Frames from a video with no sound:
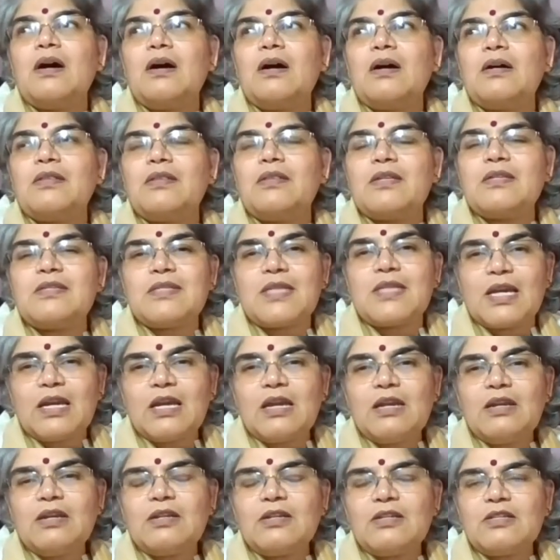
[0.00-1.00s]
The
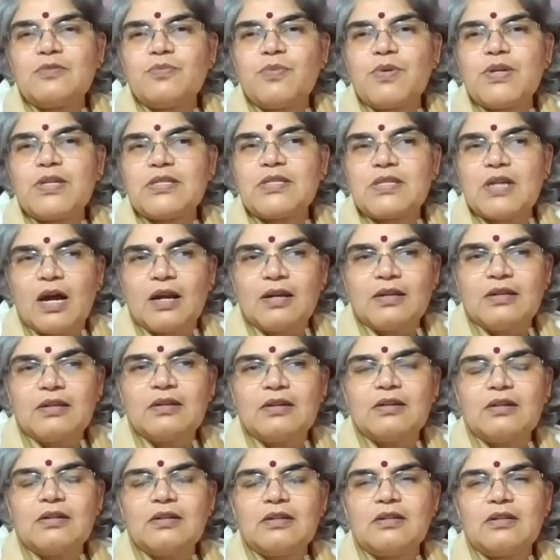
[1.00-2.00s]
second is we
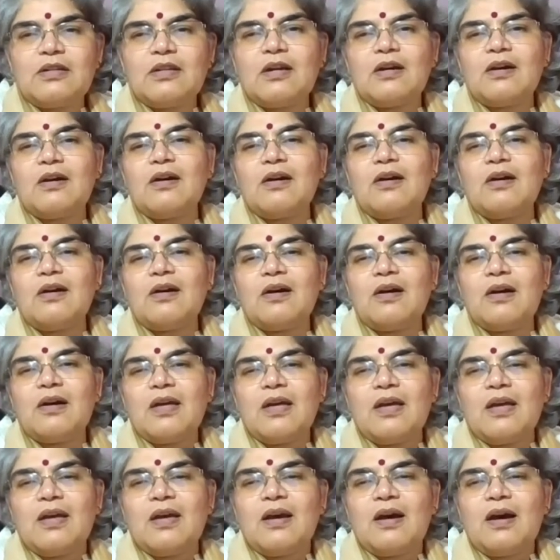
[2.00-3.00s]
started,
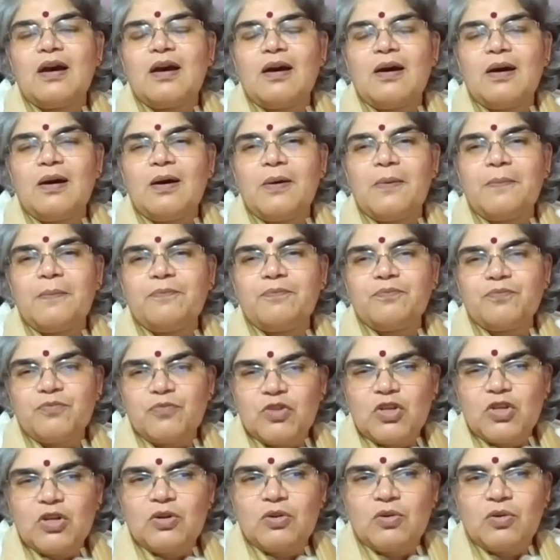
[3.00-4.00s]

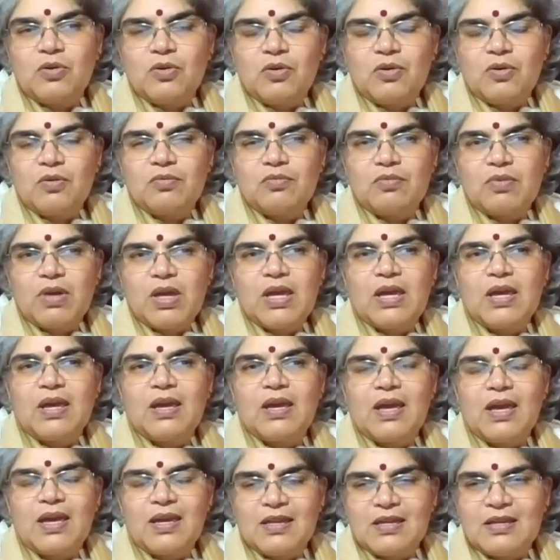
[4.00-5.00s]
you know,
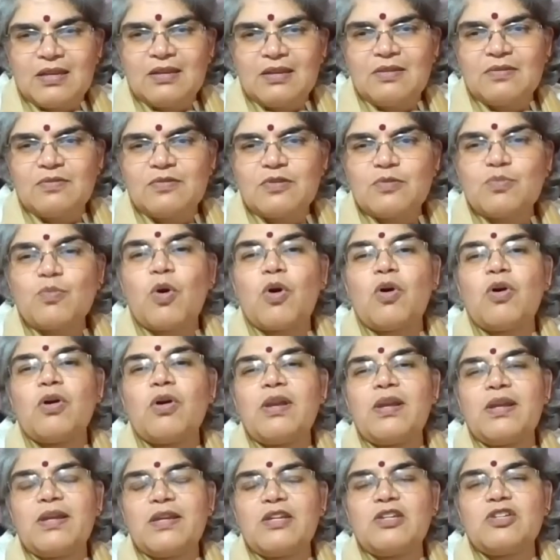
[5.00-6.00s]
a small
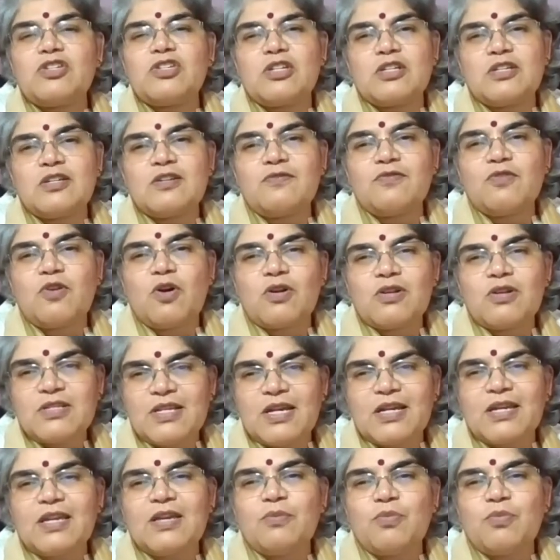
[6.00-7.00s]
initiative called
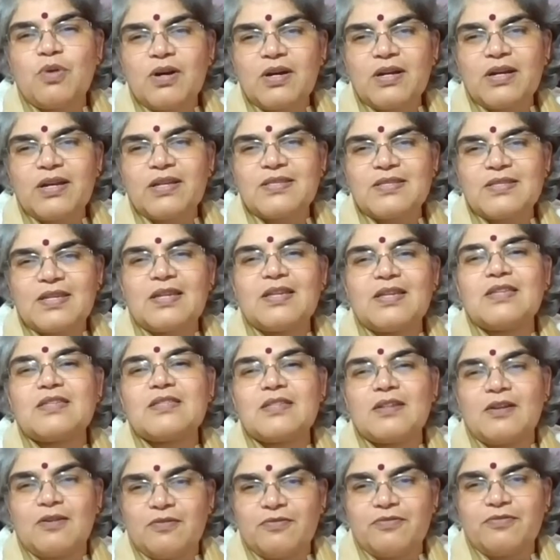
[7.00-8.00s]
Sahi Work and Sahi
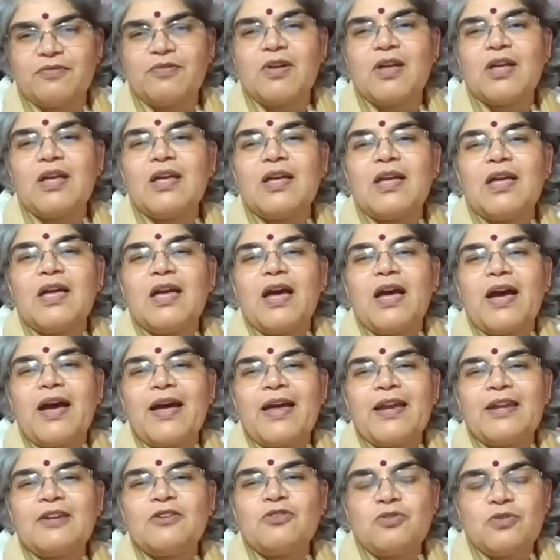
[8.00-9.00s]
Serve.
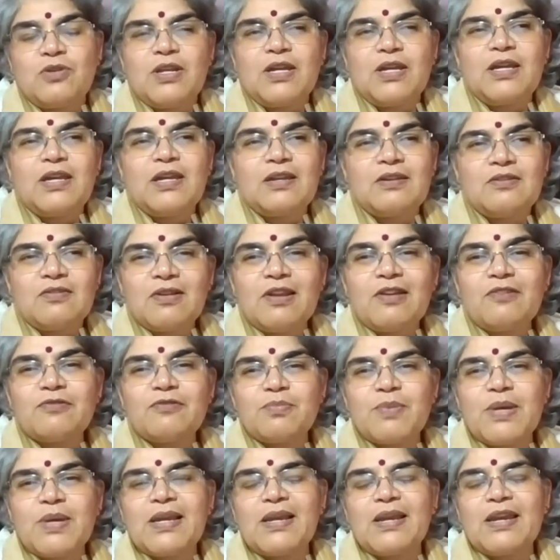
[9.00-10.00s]
And today it gives
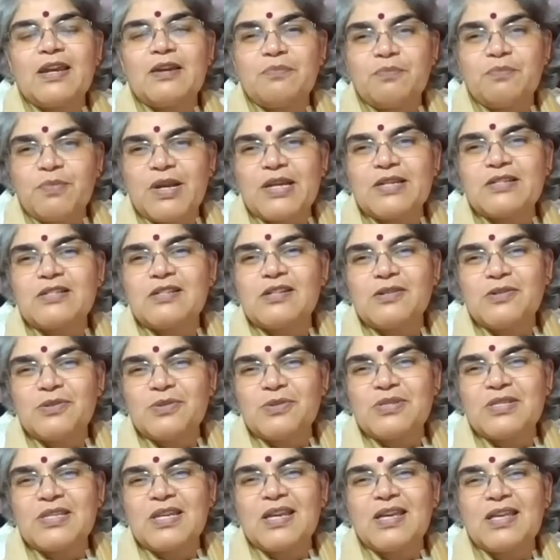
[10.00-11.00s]
me great pleasure to
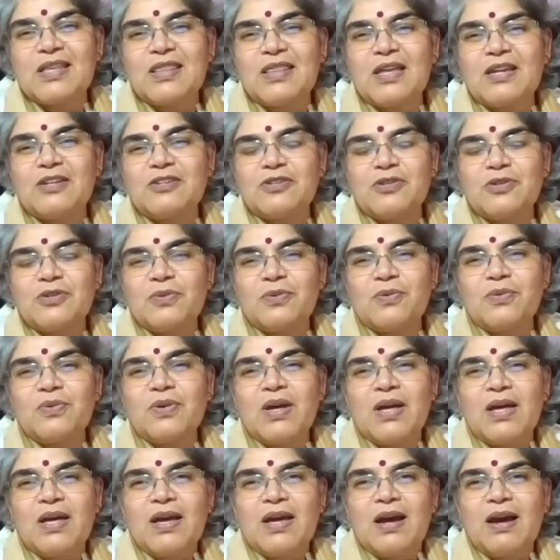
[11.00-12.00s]
say that, you
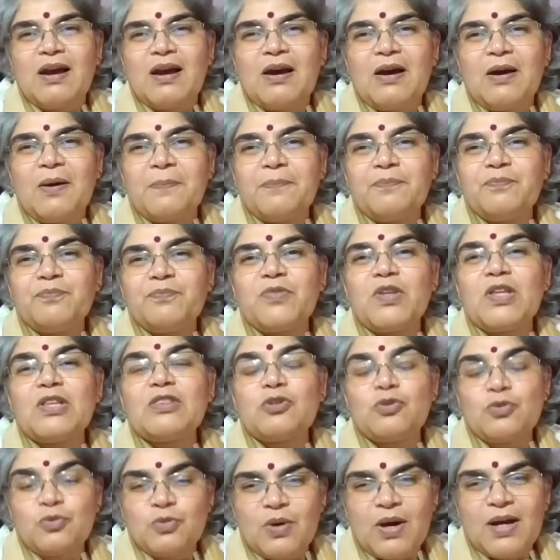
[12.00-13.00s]
know,
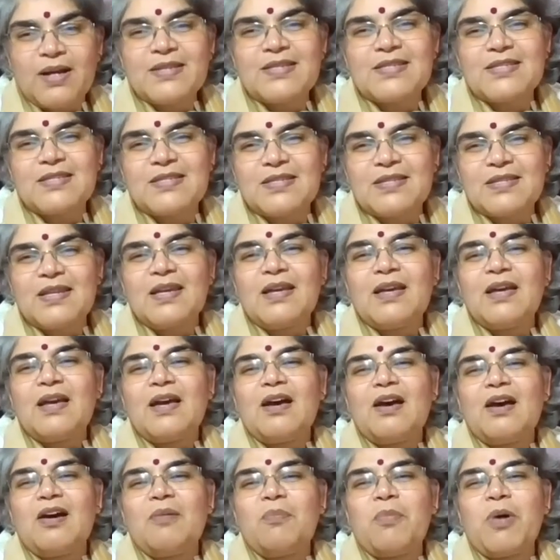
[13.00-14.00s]
through us,
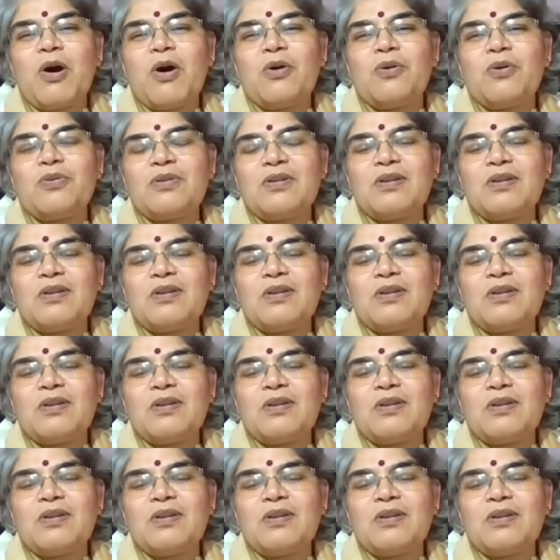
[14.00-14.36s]
about